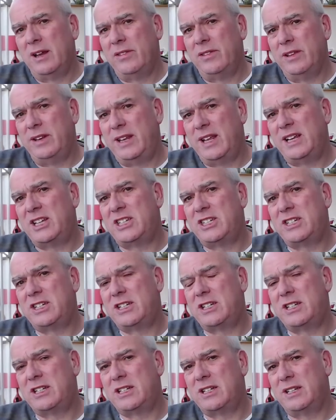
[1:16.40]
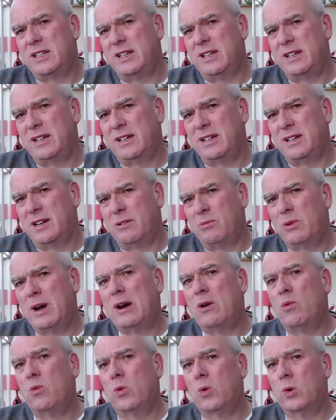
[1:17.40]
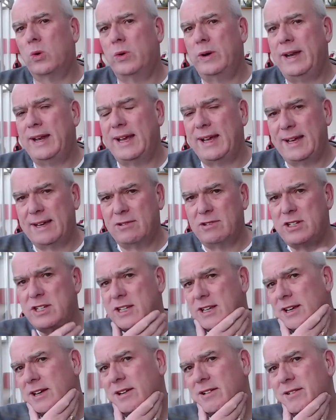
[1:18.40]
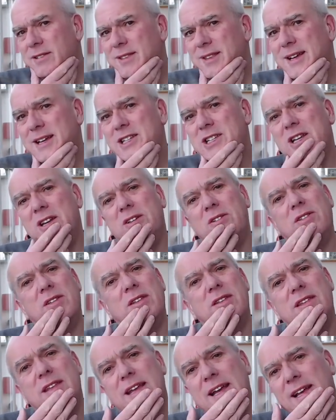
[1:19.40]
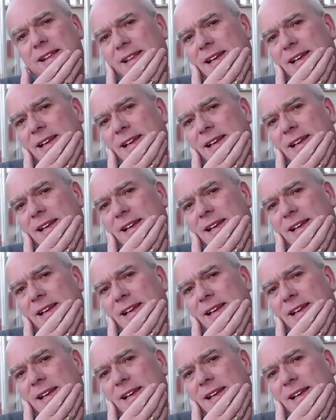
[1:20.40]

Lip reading: The discs are well worn down, so that's another thing.